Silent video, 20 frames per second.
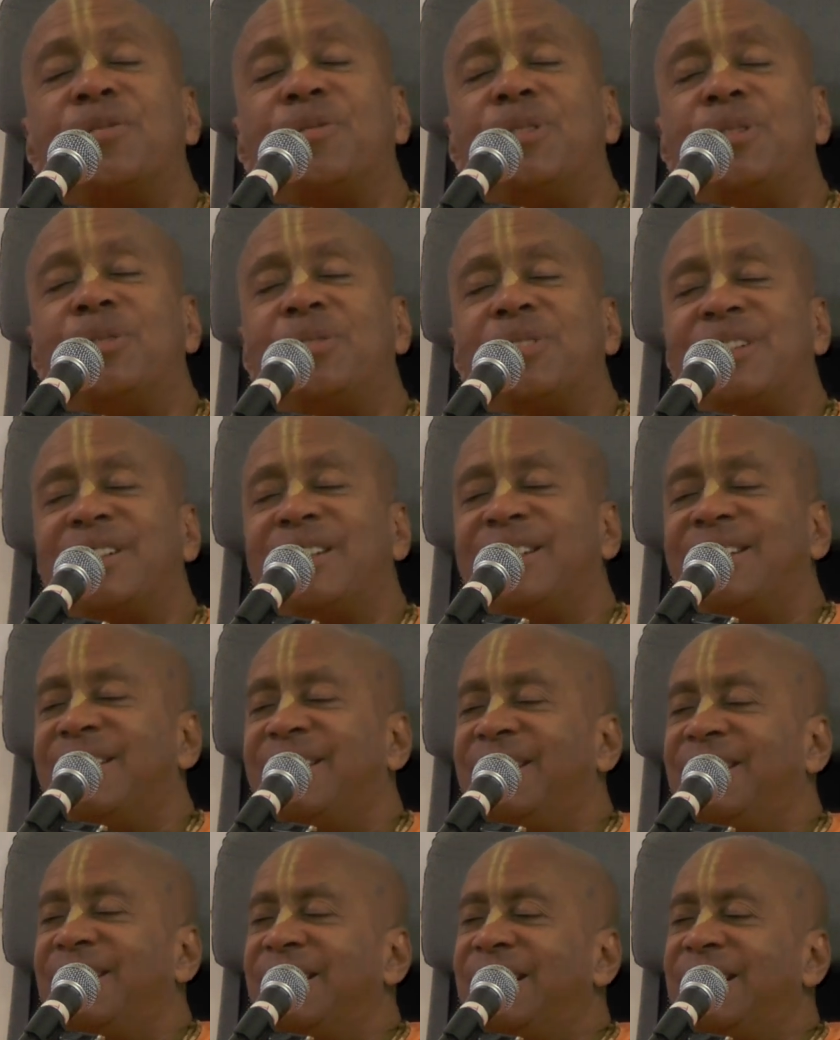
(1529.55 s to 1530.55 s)
flute.
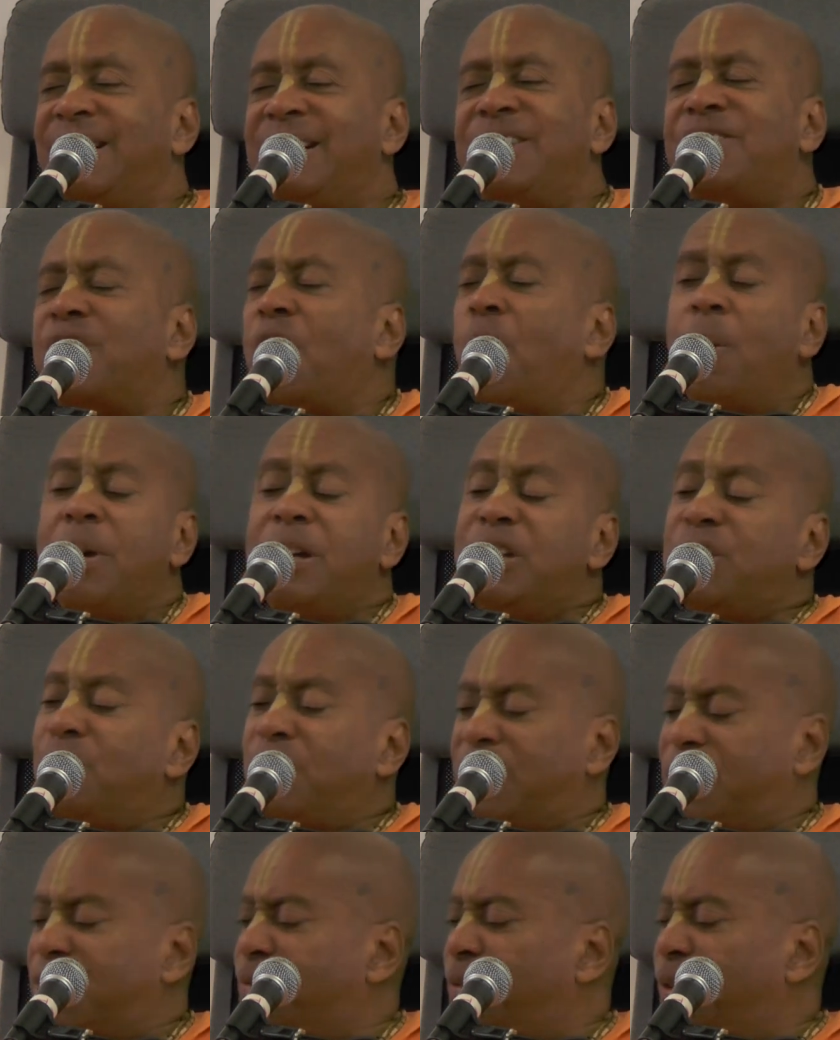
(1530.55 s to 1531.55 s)
He's always
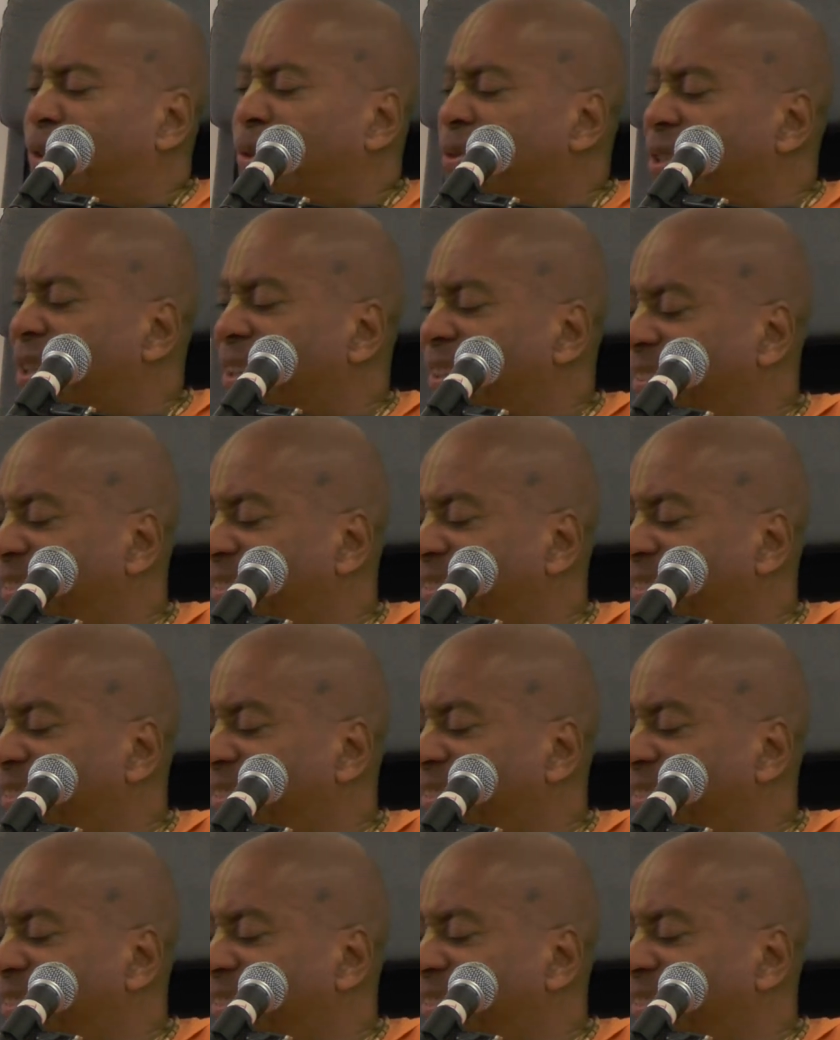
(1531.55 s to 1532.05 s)
with his flute